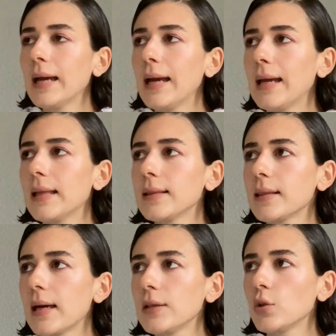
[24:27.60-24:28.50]
And
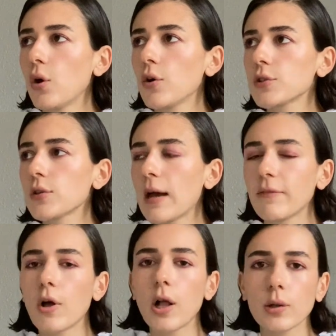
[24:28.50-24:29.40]
then you also have
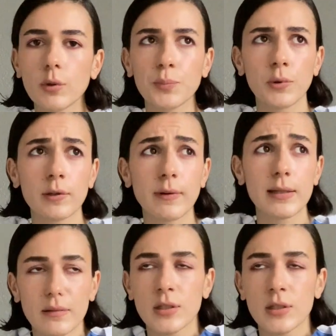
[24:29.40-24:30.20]
the Hollywood Boulevard.